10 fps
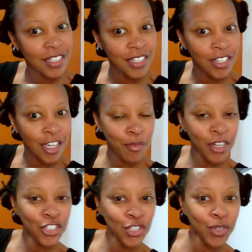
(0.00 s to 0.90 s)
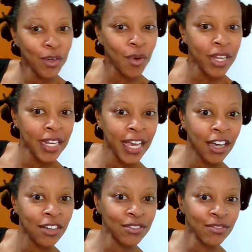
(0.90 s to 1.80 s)
Look, I'm undoing one
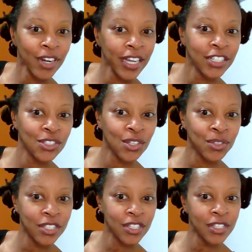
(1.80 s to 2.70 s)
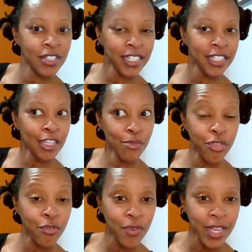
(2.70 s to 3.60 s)
now, right? So I did them
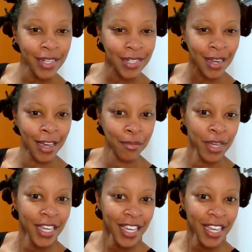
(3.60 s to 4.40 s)
3 at a time.